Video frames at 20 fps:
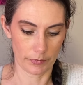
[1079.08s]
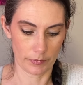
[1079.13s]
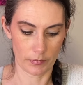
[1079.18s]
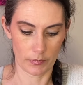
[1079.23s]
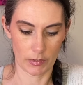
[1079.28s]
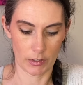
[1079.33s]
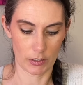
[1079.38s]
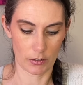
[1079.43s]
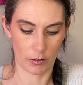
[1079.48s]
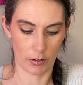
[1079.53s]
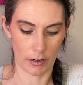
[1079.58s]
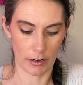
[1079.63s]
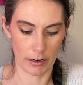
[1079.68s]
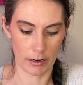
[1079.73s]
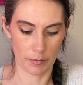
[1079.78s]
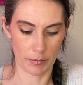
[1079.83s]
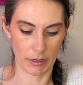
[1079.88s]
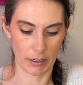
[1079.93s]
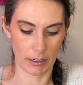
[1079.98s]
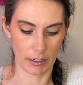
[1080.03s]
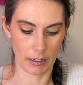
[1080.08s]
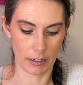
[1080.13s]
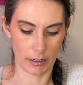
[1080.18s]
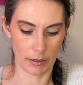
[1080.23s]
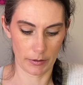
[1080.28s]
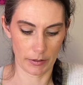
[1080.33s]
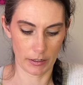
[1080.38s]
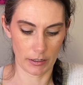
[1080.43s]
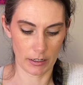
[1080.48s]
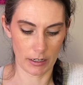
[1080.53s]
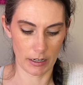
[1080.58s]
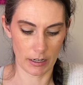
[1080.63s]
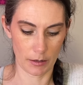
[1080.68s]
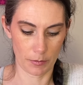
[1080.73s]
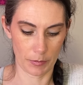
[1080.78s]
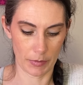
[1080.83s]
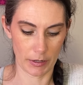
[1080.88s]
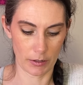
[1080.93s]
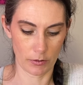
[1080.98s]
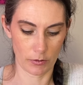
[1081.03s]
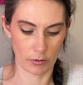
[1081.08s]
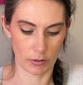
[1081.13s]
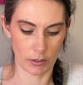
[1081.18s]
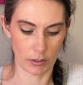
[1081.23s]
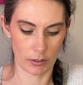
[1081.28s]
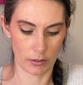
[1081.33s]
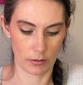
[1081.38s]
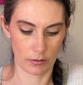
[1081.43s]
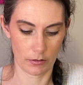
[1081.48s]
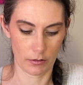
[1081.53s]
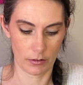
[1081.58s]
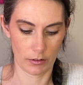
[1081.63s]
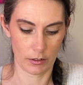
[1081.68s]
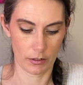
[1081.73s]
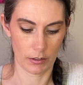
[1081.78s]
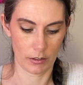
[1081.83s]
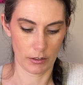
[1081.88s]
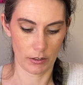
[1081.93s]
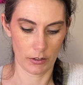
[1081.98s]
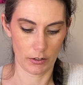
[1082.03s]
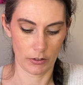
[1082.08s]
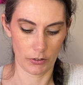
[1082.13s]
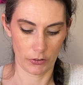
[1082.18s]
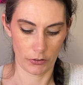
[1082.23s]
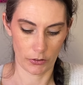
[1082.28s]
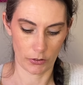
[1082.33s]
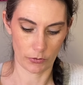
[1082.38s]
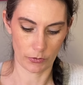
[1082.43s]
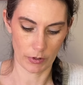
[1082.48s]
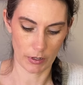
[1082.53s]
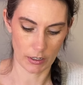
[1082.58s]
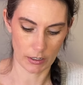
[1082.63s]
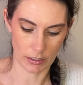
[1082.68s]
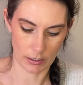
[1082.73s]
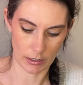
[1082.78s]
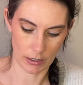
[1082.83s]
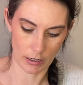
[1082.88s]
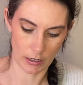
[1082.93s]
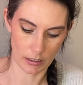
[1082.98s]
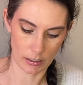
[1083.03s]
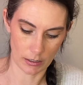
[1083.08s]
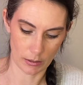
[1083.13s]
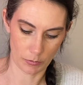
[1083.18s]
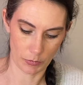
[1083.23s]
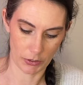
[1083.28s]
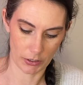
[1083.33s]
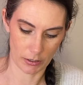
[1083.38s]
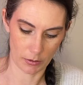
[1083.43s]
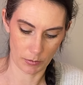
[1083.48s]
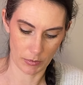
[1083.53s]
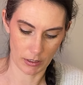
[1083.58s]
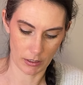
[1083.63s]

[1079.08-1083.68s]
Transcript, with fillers: So I'm going to take about 3 seeds and put them in